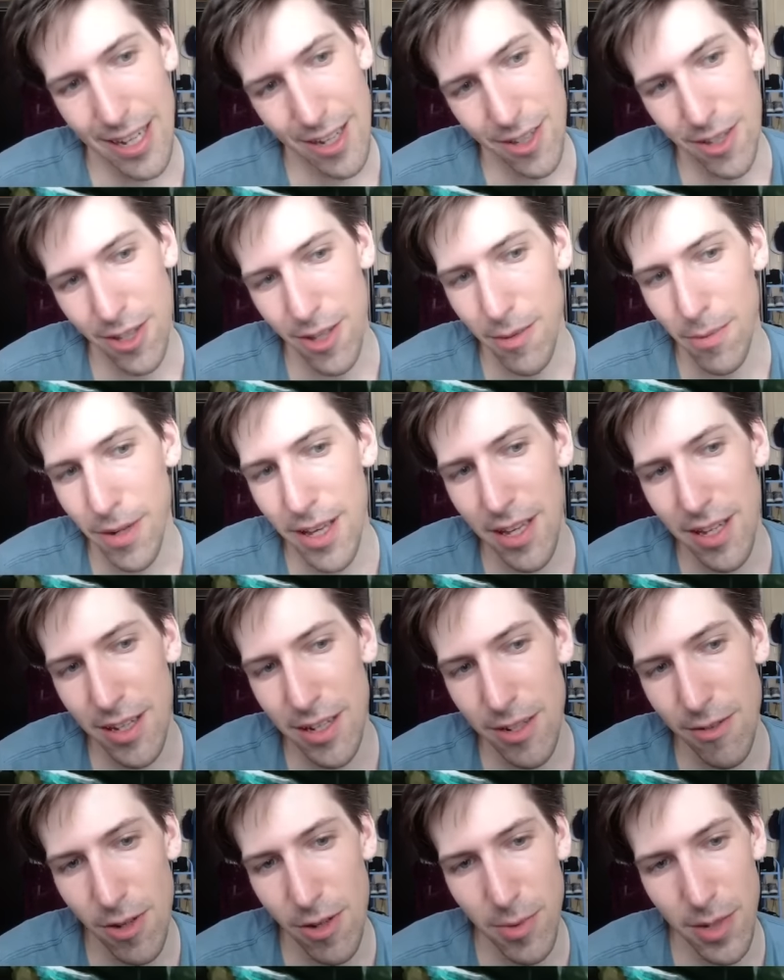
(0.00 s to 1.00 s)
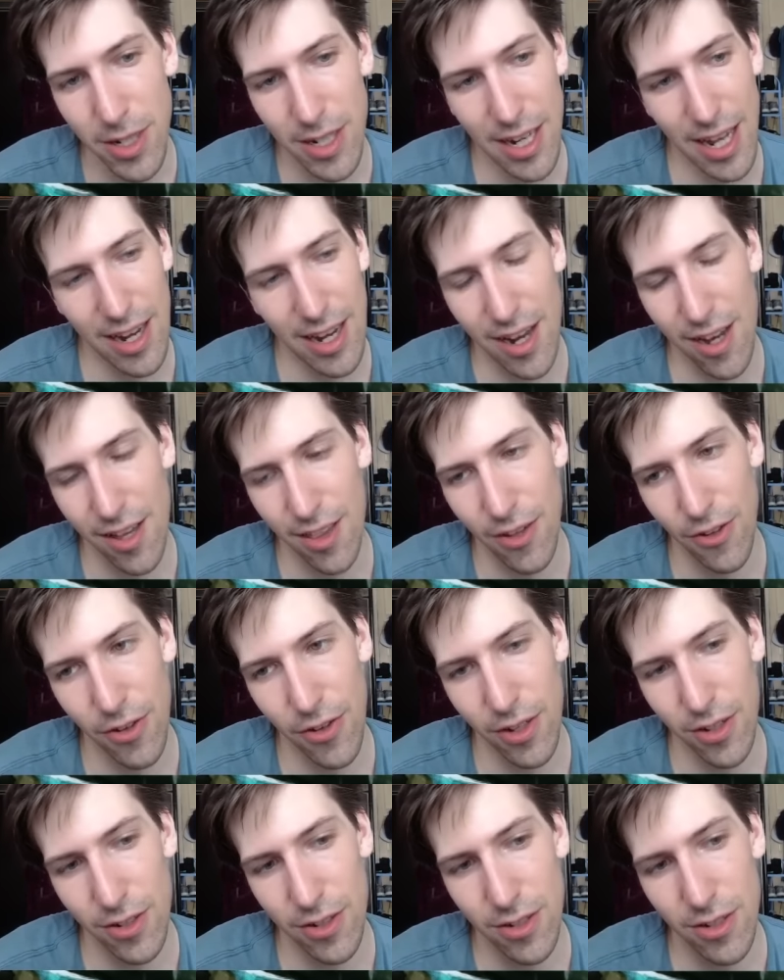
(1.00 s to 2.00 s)
you play a Nerubian Egg on the
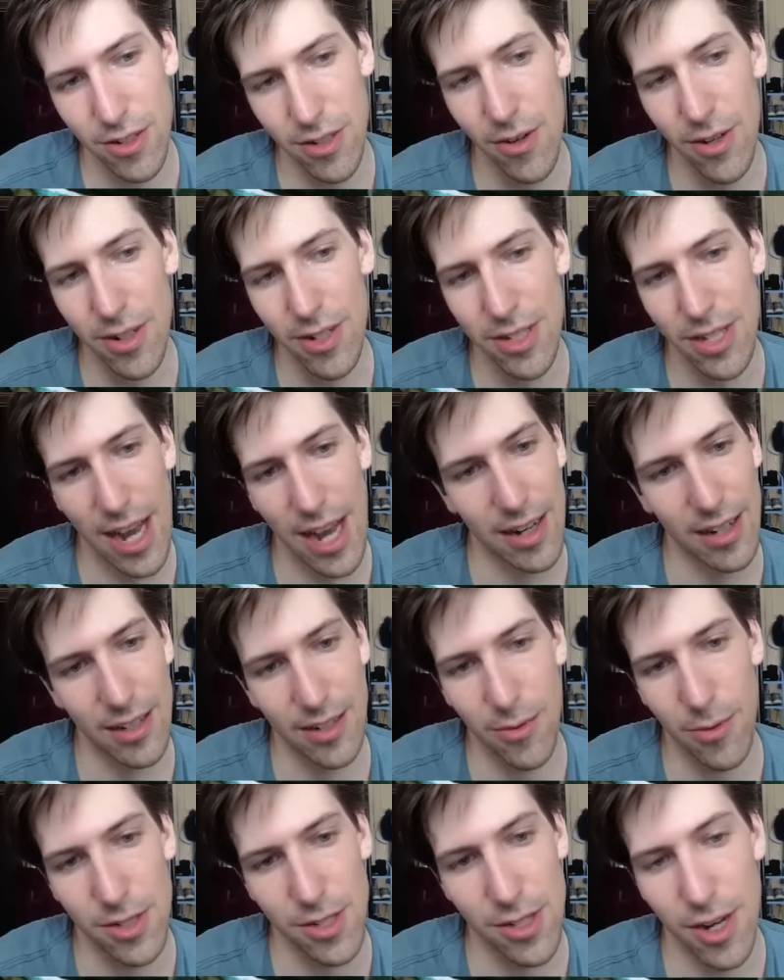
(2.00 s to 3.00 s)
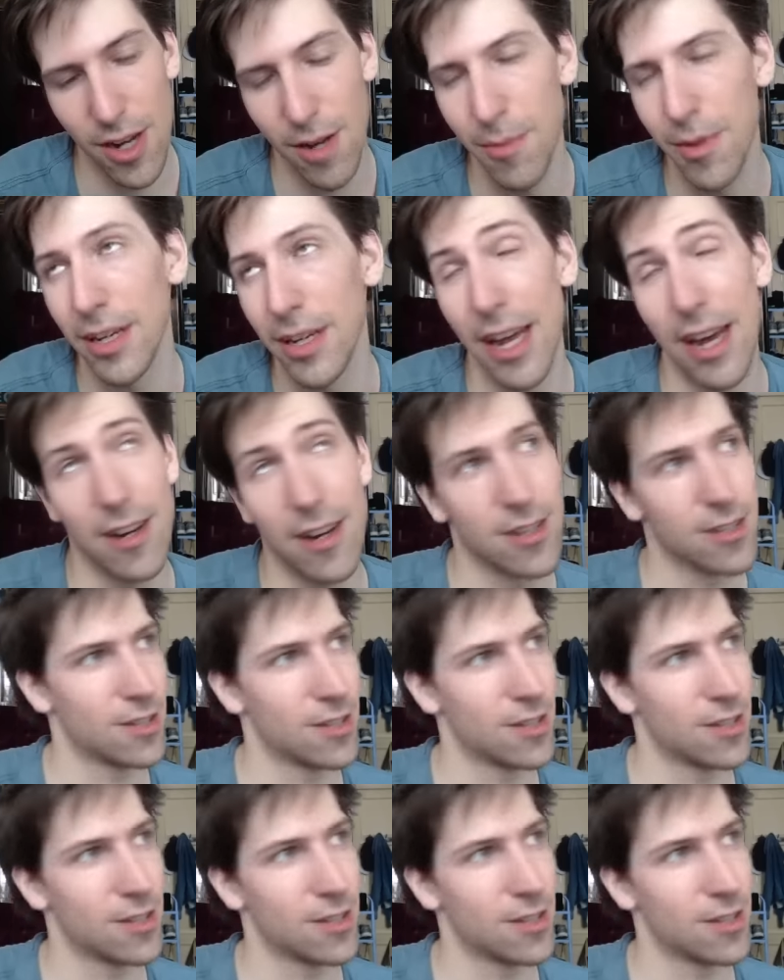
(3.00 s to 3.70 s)
field, you know exactly what's coming next.